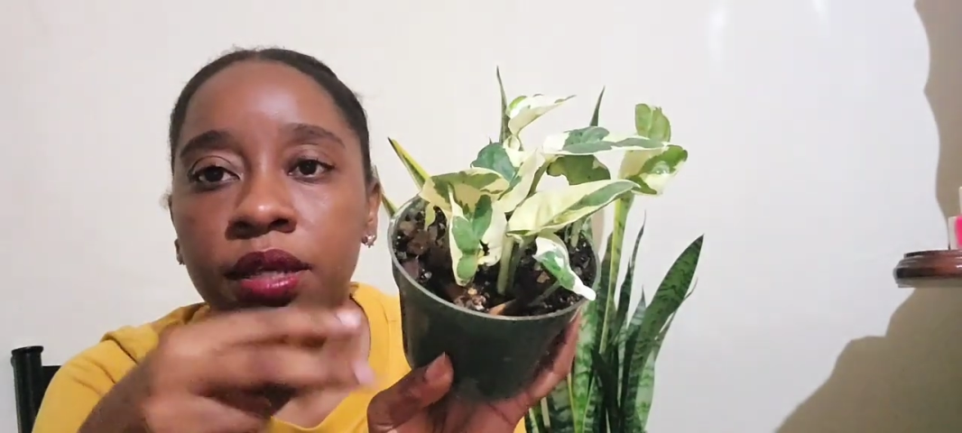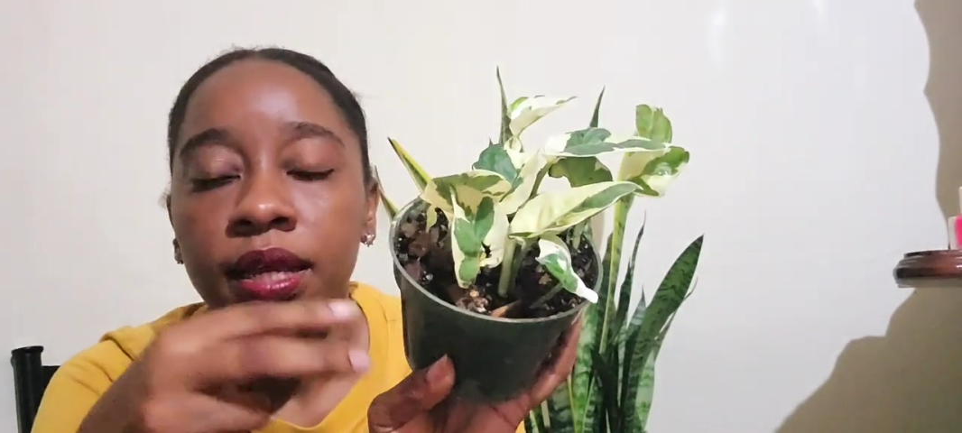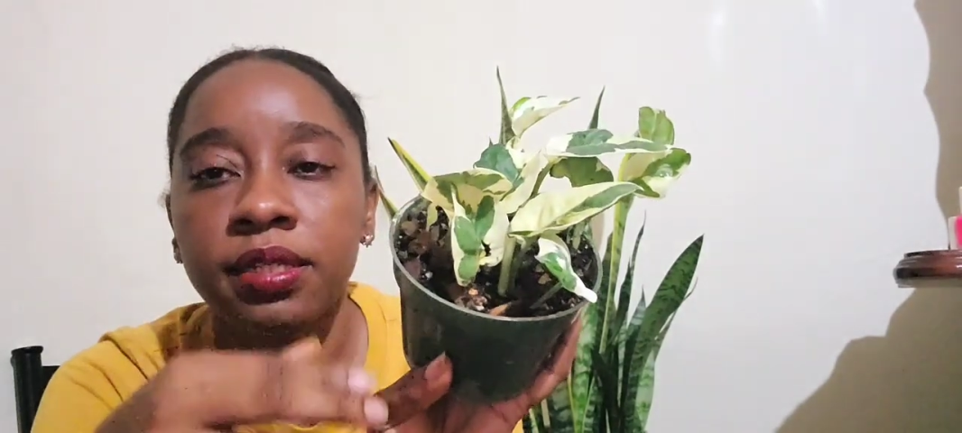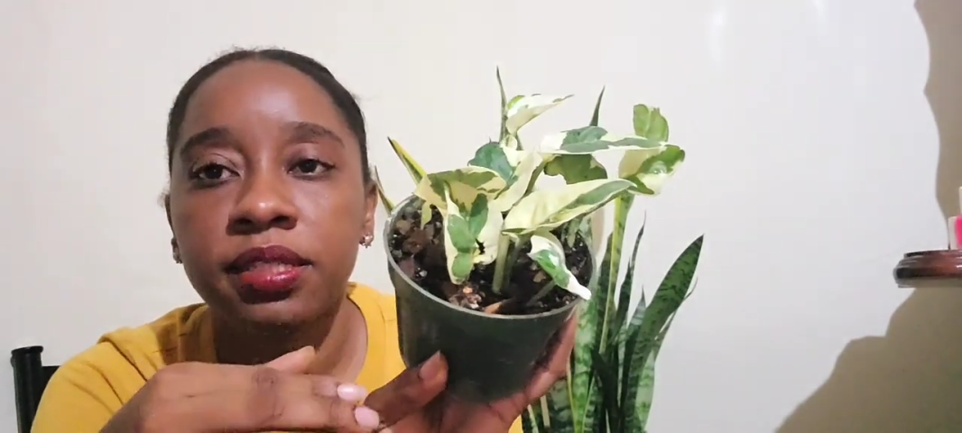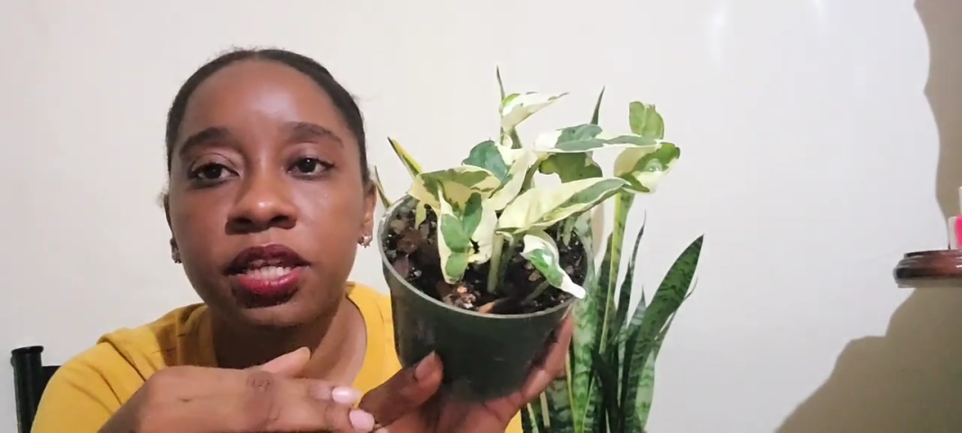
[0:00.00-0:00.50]

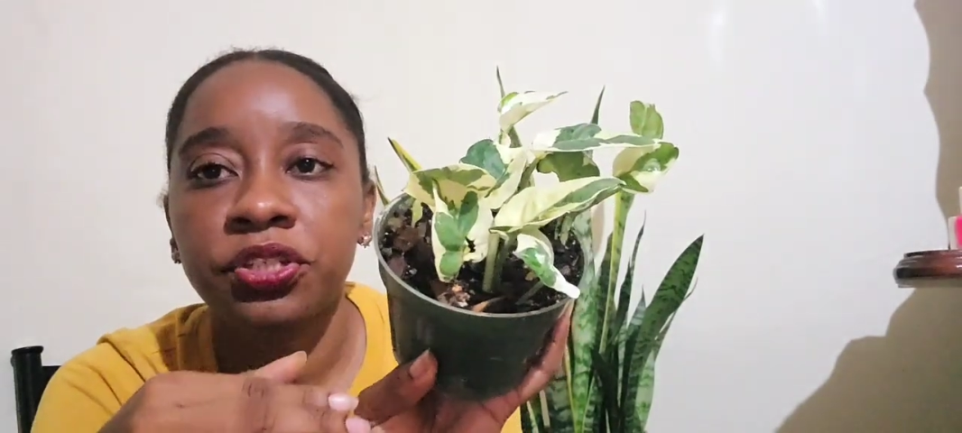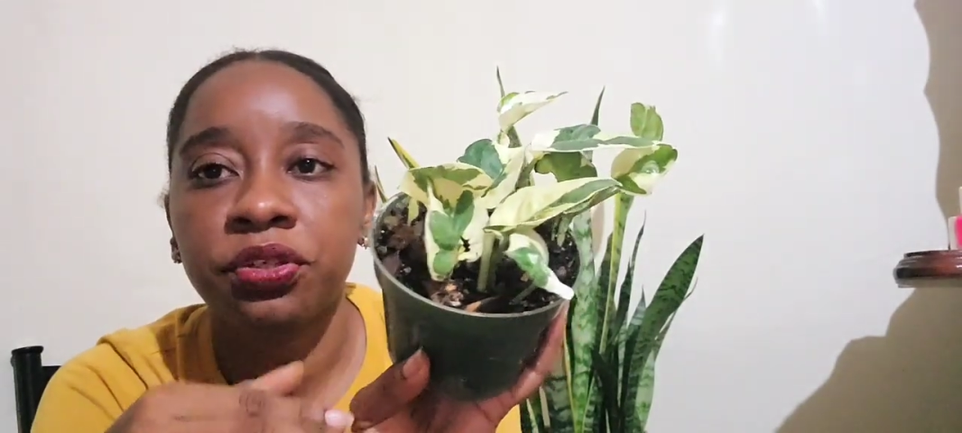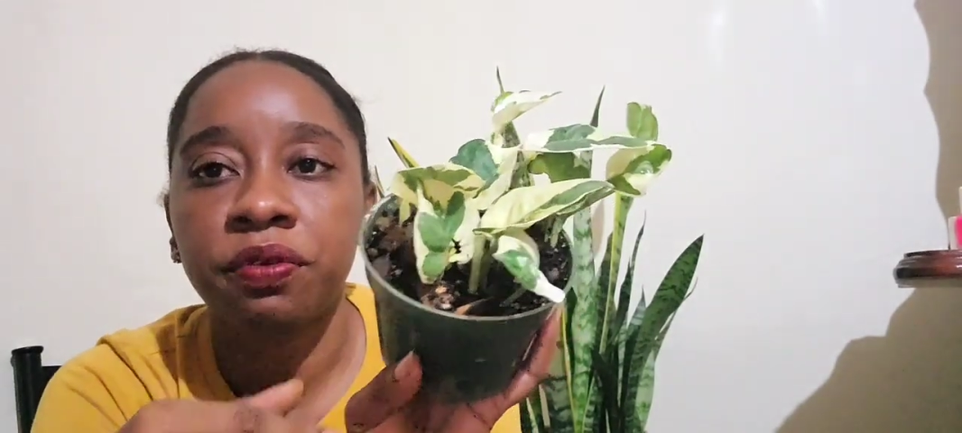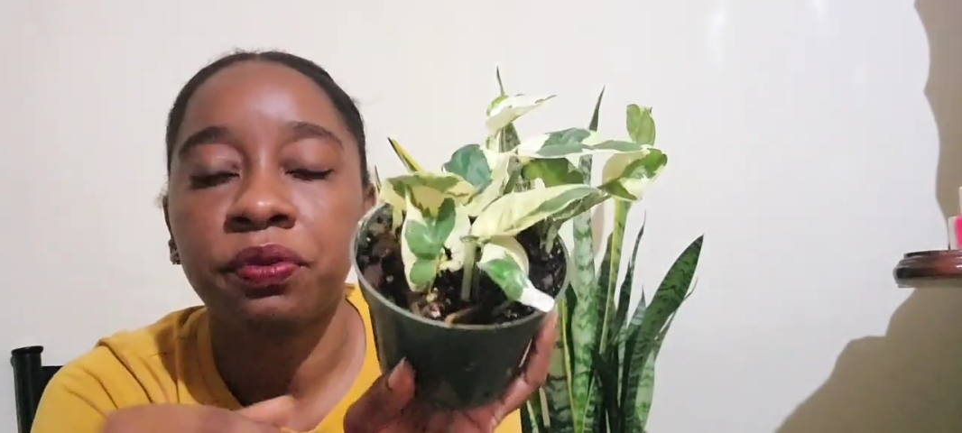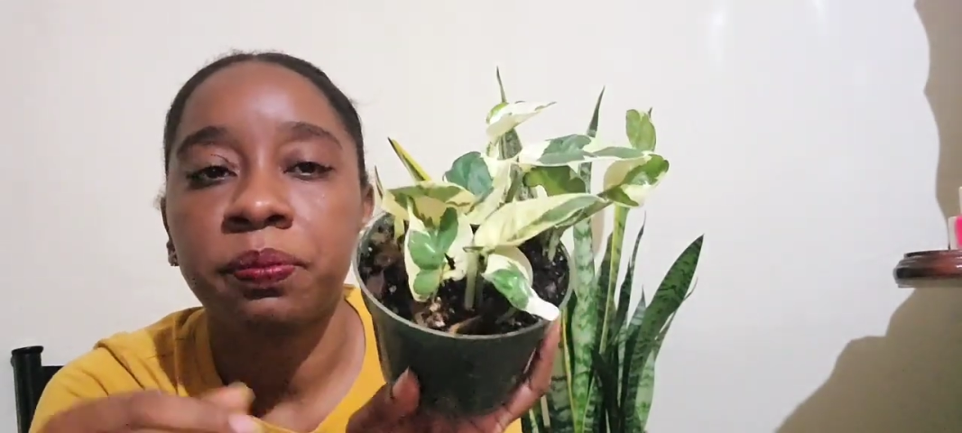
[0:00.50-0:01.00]
a
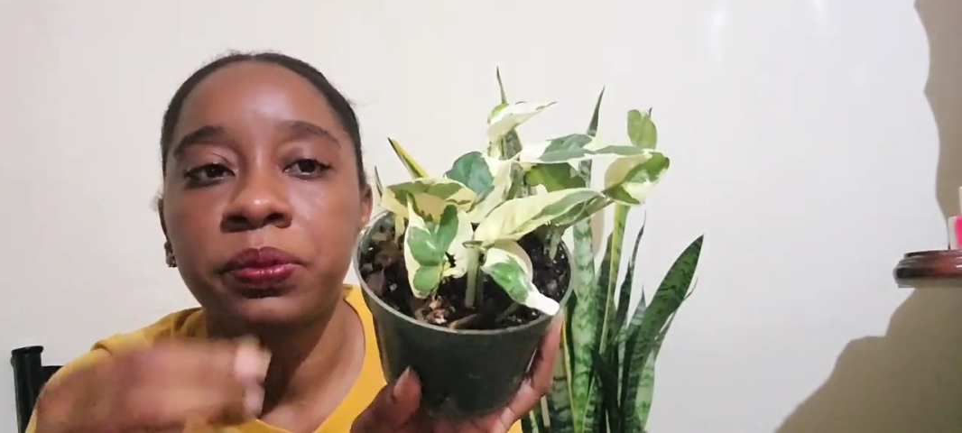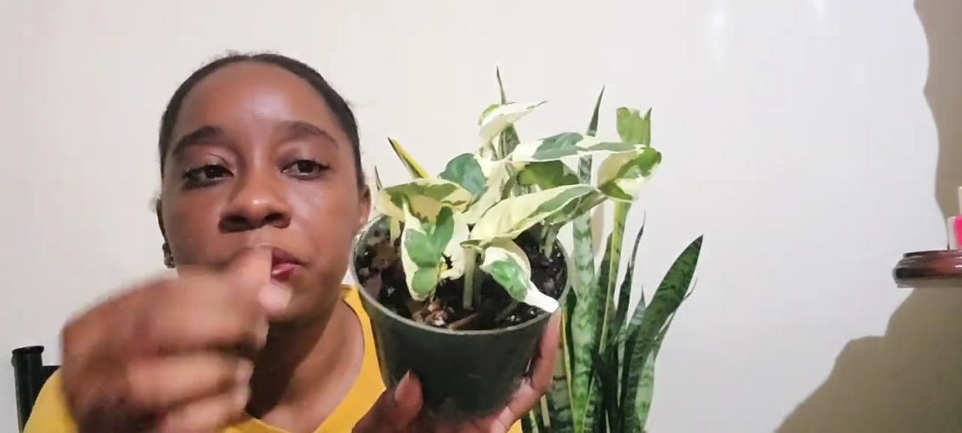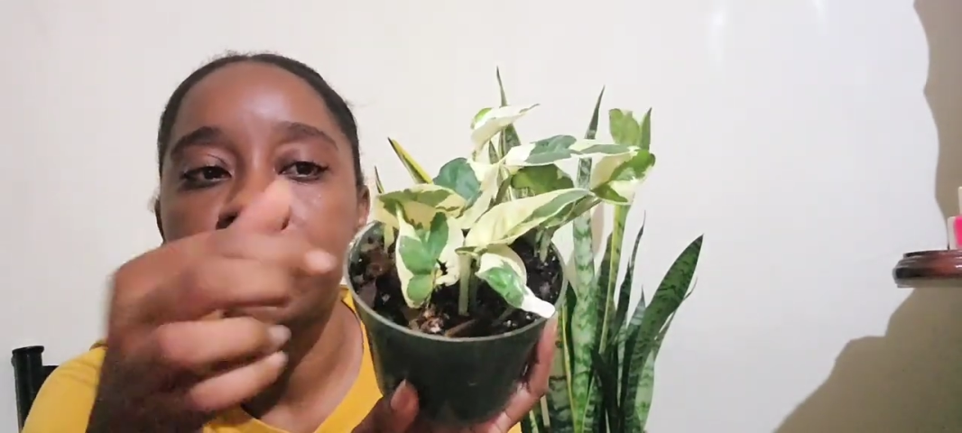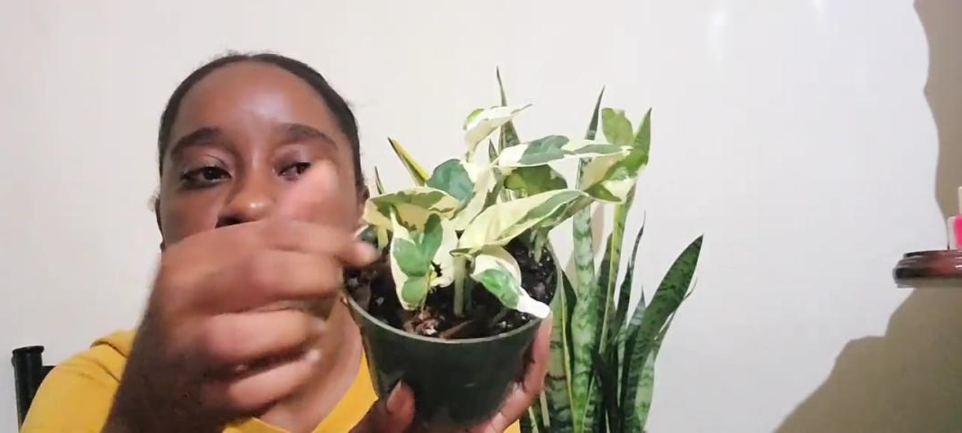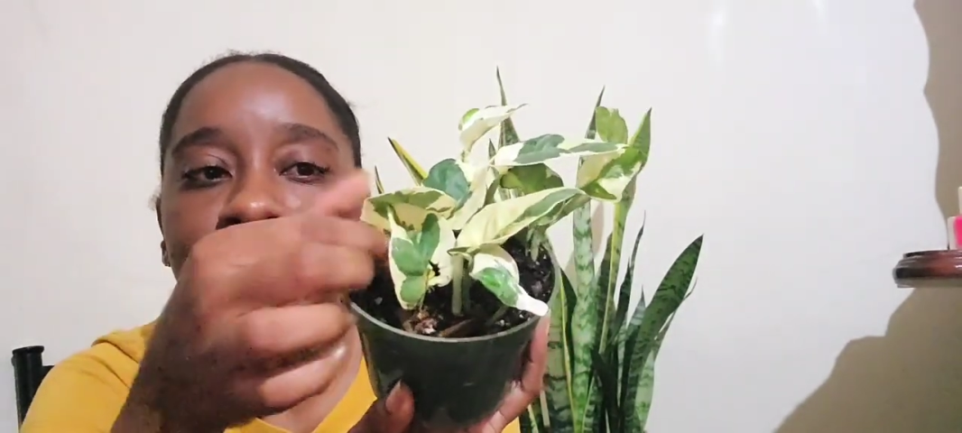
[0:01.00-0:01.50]
section of the pothos,